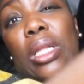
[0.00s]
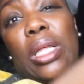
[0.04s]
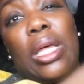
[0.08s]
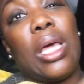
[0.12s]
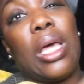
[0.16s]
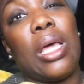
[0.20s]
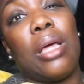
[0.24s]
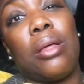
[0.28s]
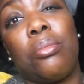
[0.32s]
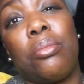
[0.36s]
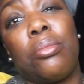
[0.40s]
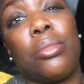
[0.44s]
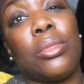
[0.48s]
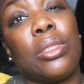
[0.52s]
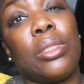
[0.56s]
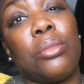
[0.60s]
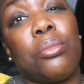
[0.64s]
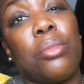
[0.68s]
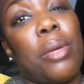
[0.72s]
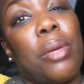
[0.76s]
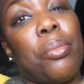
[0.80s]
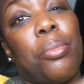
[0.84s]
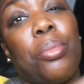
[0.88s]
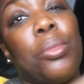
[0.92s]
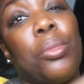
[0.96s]
in here,
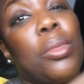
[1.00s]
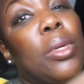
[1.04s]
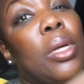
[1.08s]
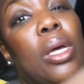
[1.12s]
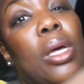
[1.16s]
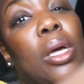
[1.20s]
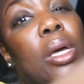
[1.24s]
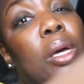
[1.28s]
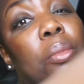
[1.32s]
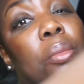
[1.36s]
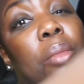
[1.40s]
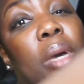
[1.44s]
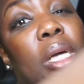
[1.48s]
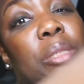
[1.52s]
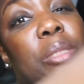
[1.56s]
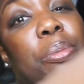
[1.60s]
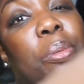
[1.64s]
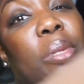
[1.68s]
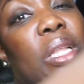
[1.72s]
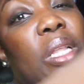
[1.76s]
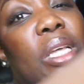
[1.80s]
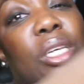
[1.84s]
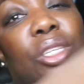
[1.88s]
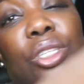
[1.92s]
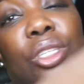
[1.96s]
my
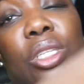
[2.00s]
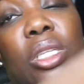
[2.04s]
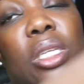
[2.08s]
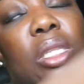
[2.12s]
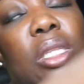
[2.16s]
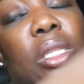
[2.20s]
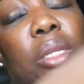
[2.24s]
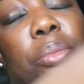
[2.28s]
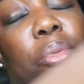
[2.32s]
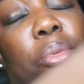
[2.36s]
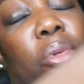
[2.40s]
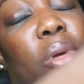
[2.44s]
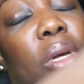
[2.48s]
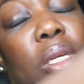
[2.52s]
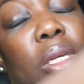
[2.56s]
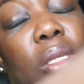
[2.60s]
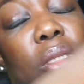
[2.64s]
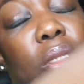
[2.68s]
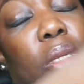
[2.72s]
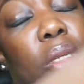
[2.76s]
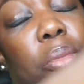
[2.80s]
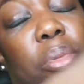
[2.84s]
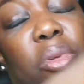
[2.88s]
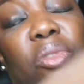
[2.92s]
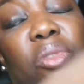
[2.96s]
explanation in the break is
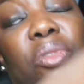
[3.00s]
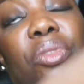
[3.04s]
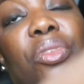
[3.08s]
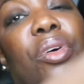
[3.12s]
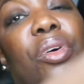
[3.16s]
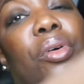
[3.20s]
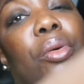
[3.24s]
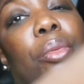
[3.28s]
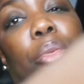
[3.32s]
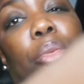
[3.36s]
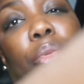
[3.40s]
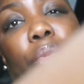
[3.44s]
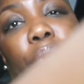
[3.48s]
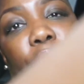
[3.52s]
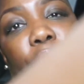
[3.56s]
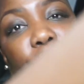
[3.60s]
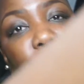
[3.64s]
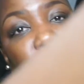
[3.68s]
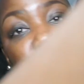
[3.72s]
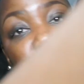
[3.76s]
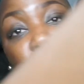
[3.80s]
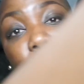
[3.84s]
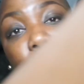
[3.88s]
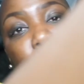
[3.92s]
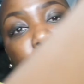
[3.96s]
going to be very brief,
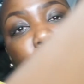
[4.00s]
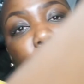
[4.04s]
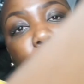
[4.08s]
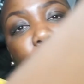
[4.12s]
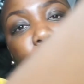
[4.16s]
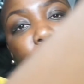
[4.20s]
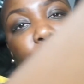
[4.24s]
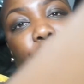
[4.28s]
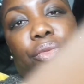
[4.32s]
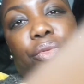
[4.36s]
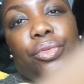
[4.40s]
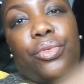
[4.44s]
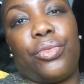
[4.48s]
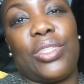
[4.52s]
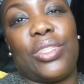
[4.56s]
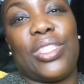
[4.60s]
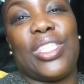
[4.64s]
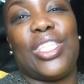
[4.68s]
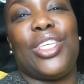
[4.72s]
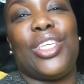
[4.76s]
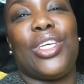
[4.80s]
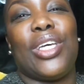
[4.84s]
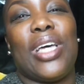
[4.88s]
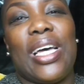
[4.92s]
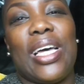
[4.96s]
very brief.
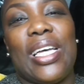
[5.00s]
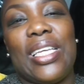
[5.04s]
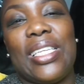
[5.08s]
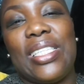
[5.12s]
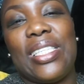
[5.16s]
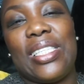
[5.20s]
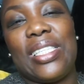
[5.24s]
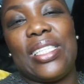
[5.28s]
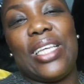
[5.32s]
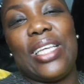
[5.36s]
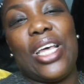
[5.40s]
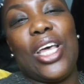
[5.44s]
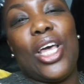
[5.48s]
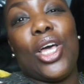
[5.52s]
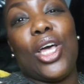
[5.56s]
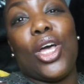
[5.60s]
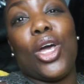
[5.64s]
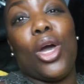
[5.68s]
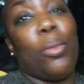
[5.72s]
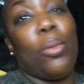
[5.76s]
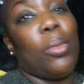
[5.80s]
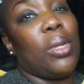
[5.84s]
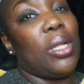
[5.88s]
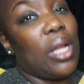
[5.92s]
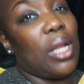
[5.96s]
See you guys.
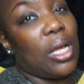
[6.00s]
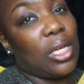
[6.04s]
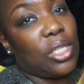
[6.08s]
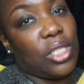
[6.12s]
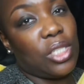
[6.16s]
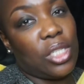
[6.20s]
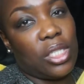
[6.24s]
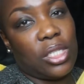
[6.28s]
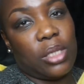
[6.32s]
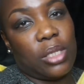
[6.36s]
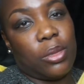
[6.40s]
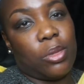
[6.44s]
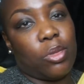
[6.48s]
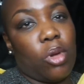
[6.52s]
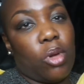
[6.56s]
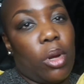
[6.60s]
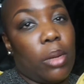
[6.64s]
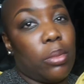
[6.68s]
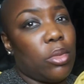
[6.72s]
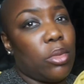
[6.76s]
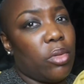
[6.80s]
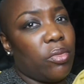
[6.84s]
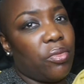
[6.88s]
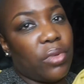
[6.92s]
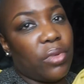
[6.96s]
Comment, like, share,
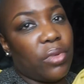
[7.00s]
subscribe. Don't